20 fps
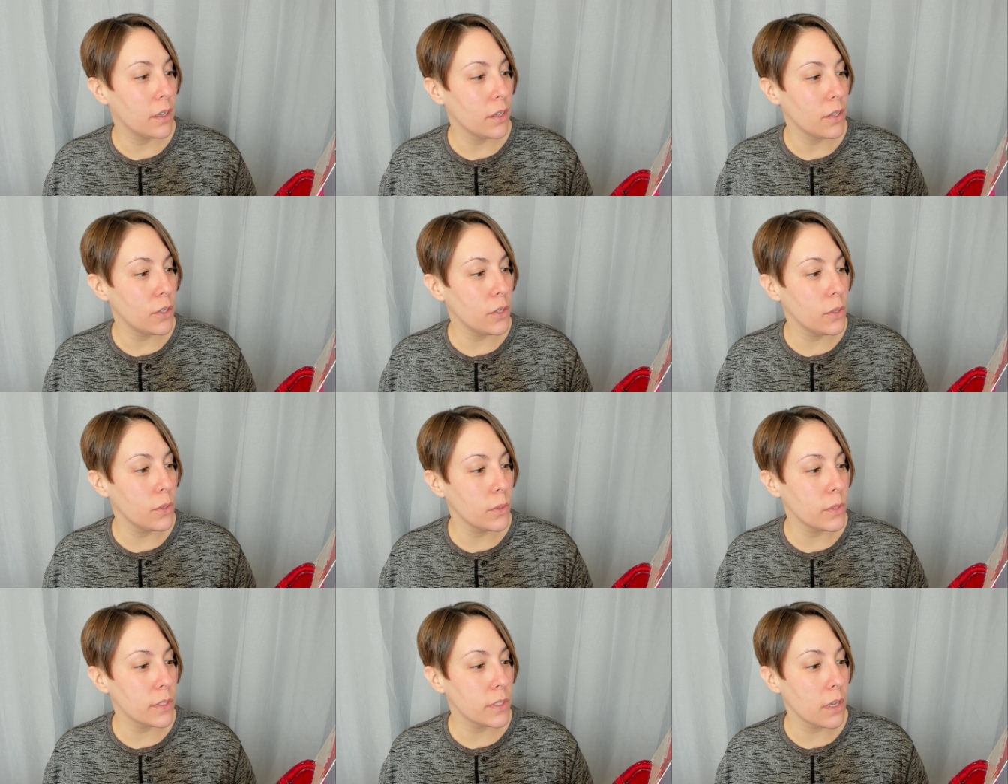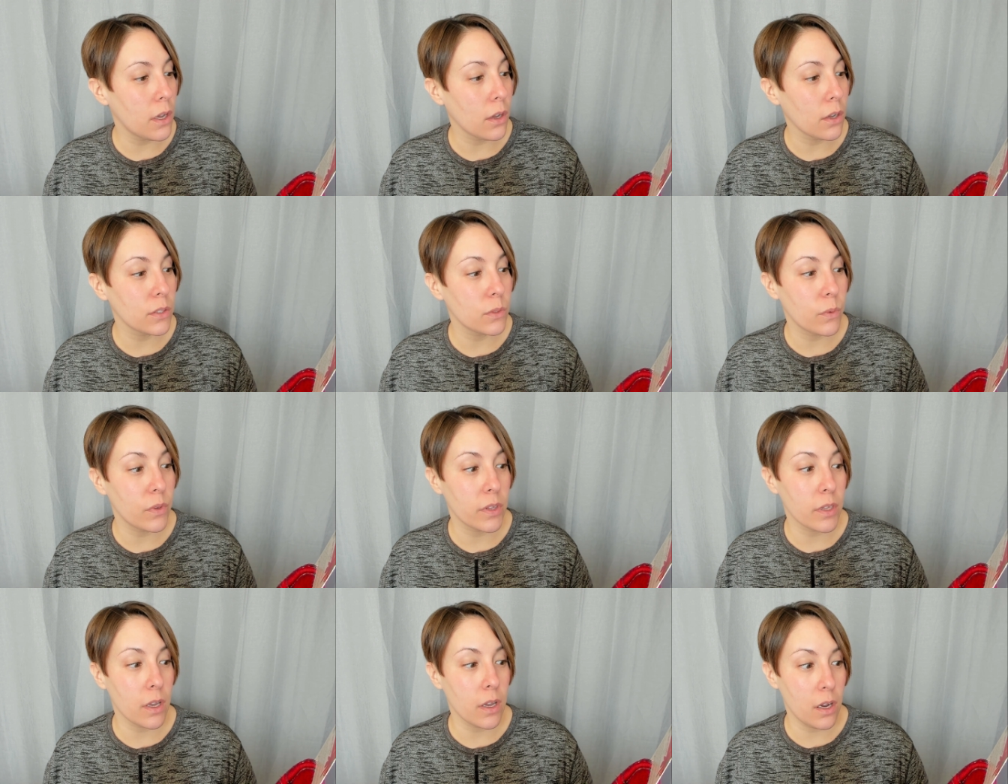use socks
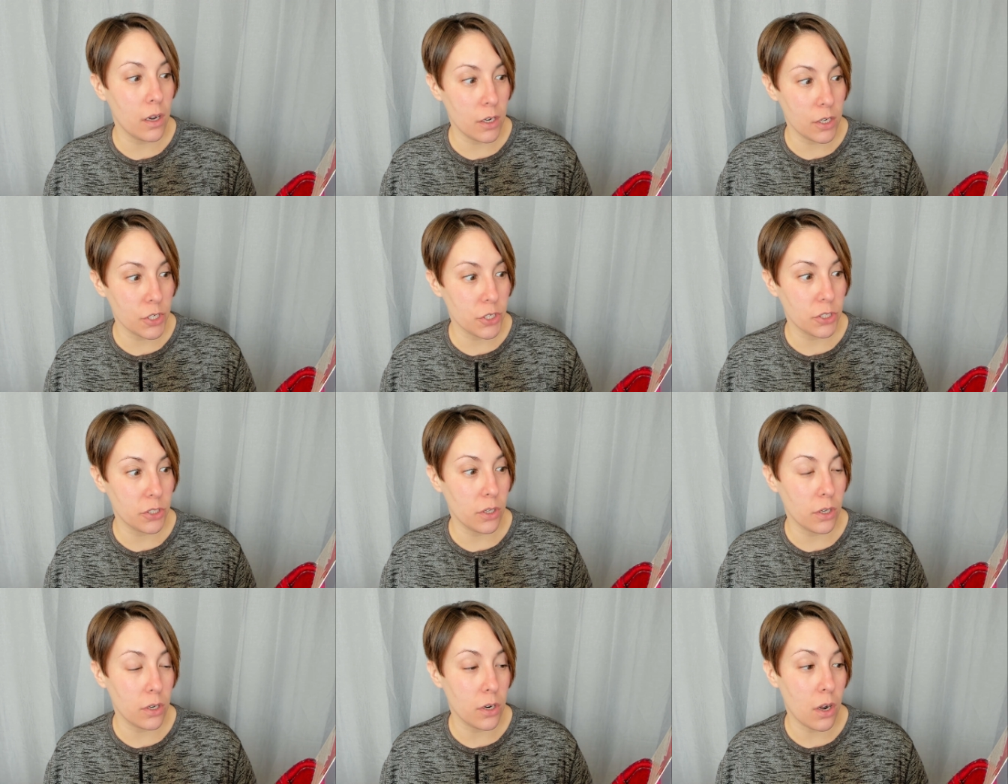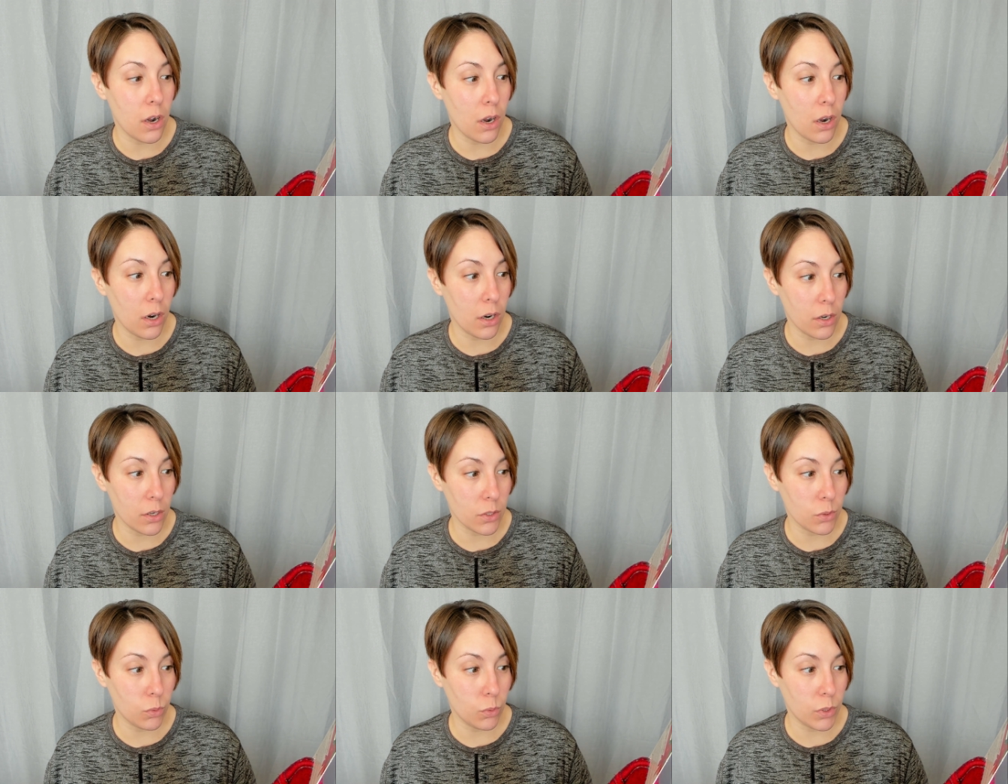with caution on
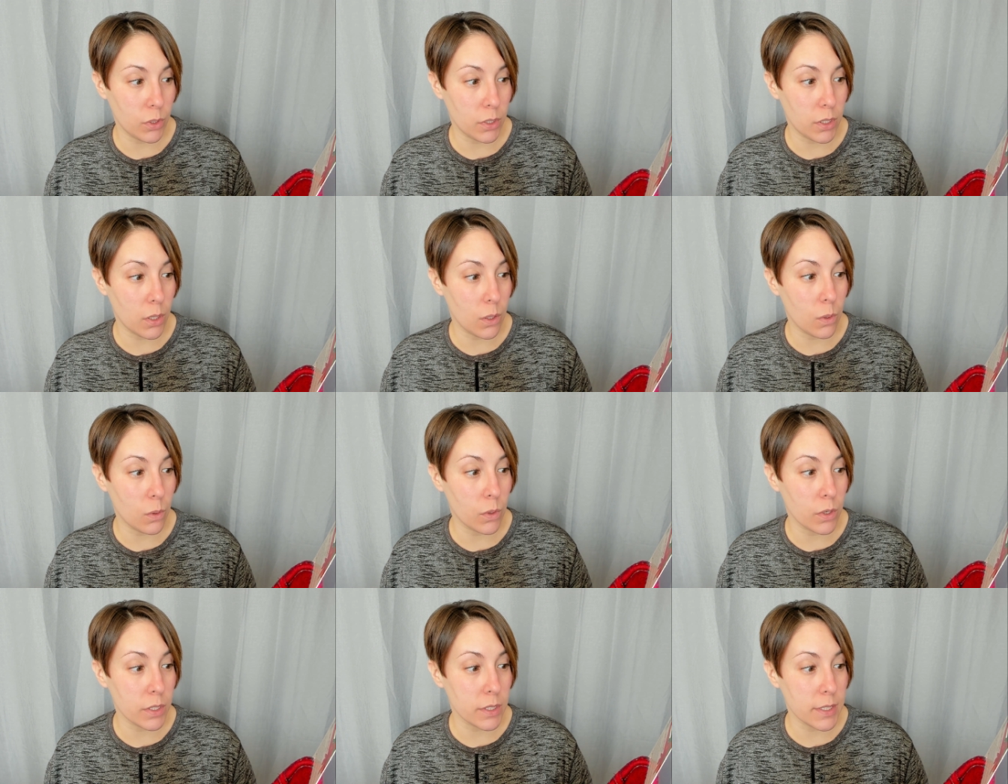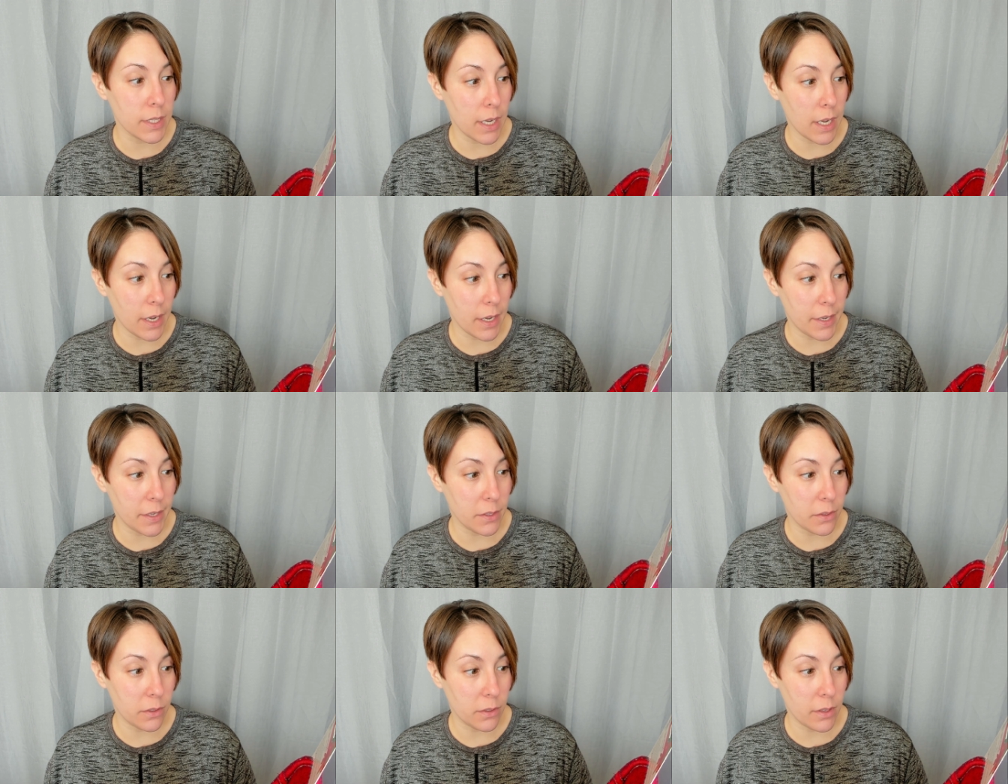hardwood or
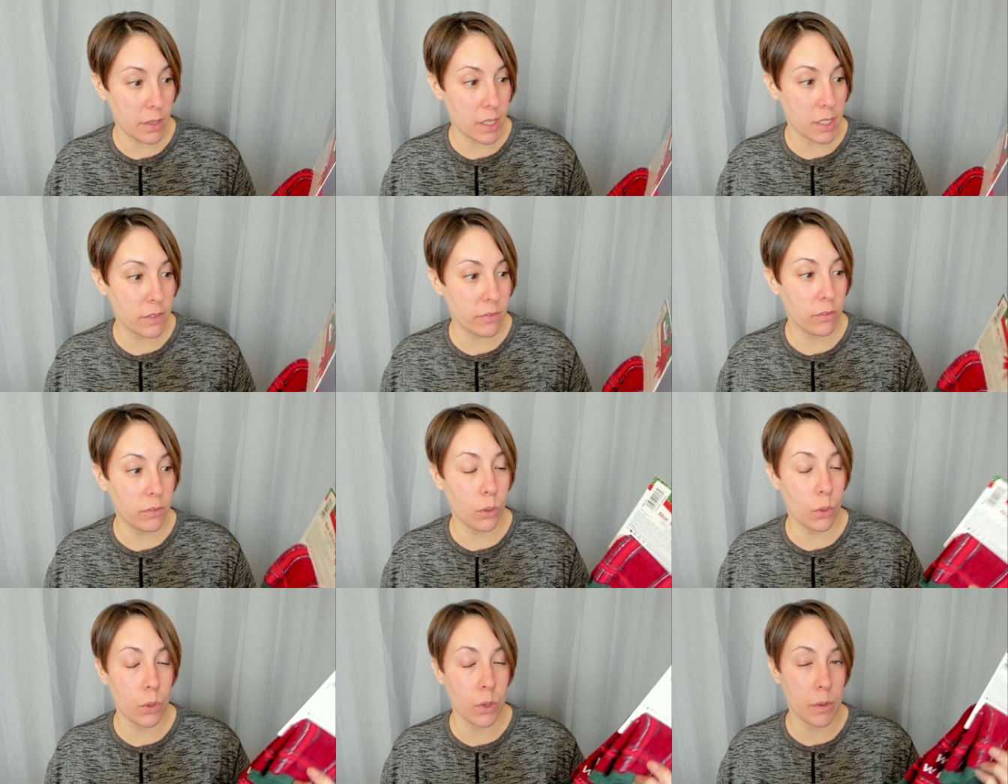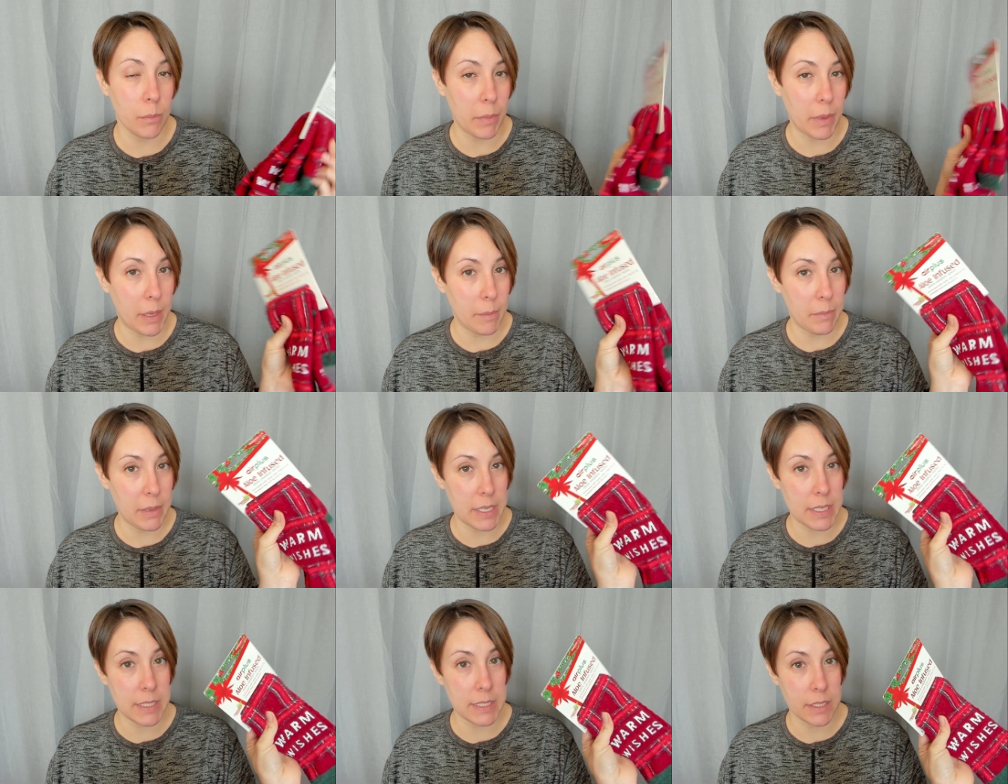tile, as floor may
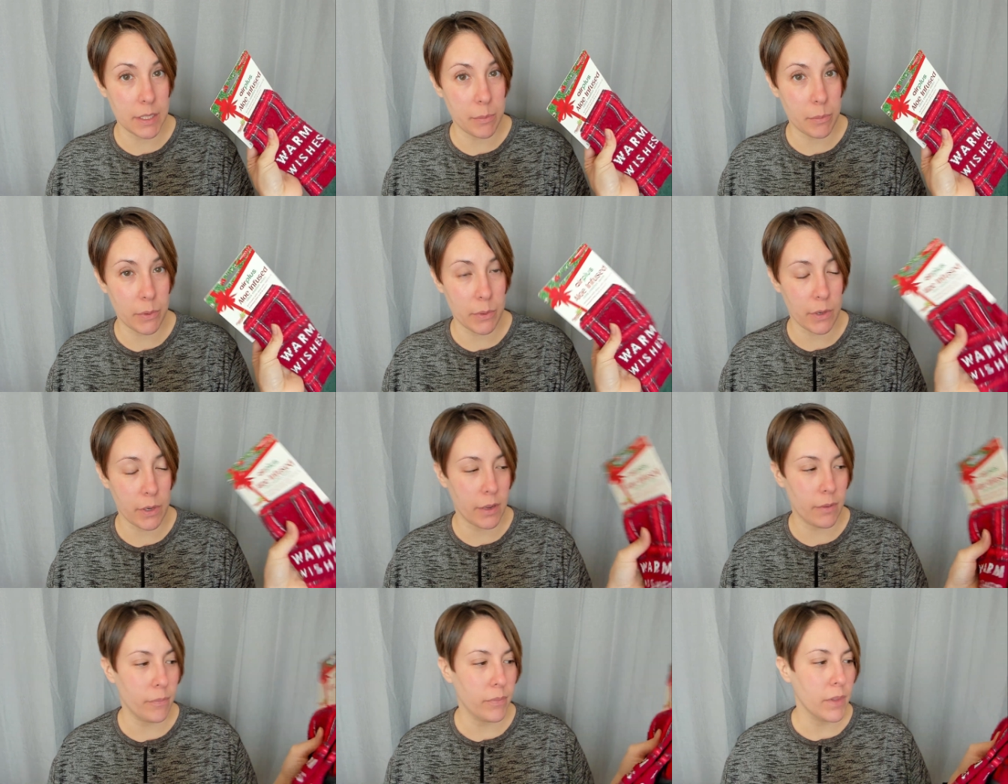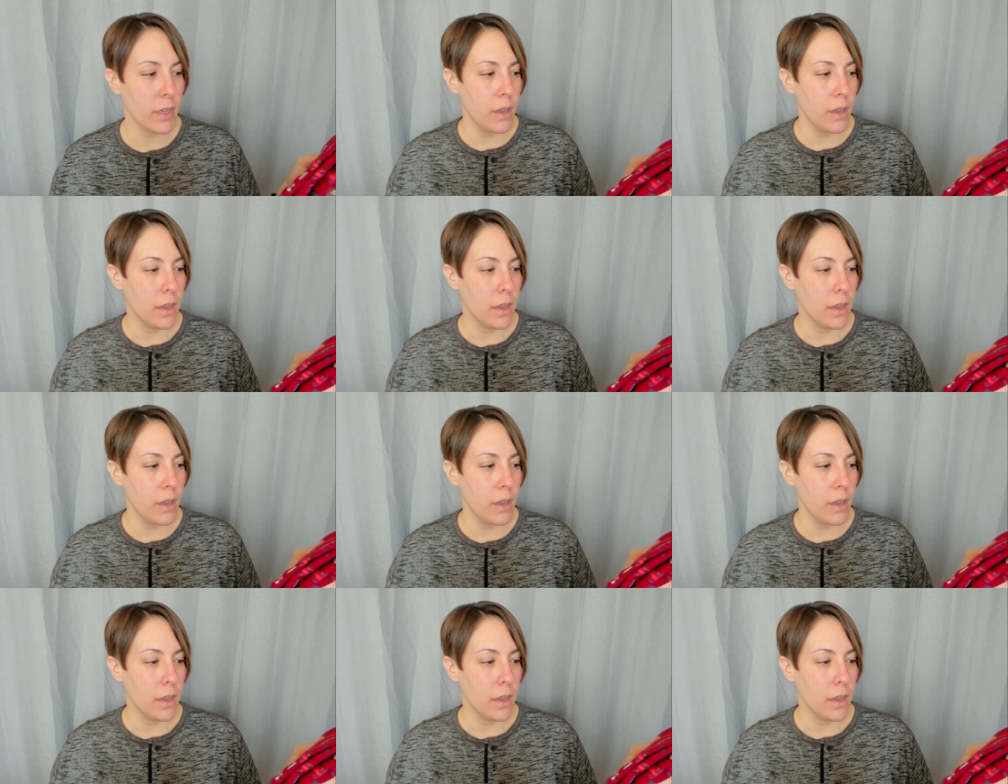be slippery.